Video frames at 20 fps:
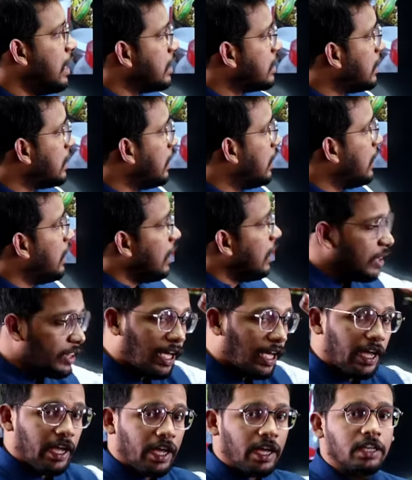See,
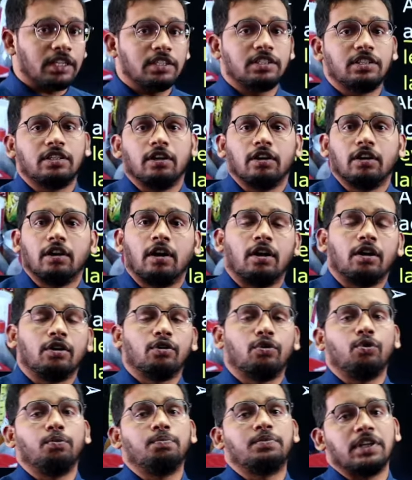the age
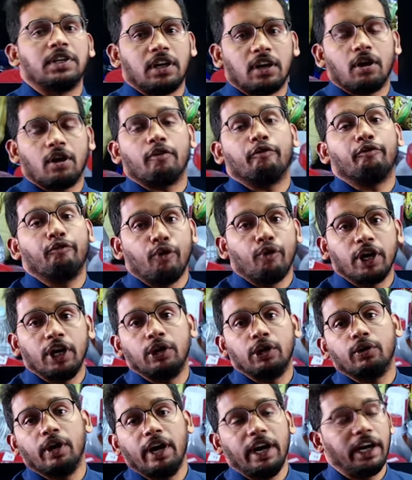group children of
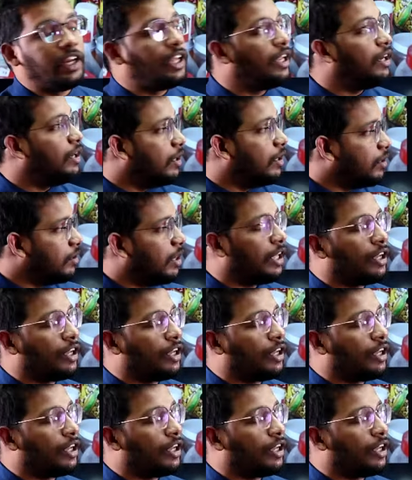14 to 18,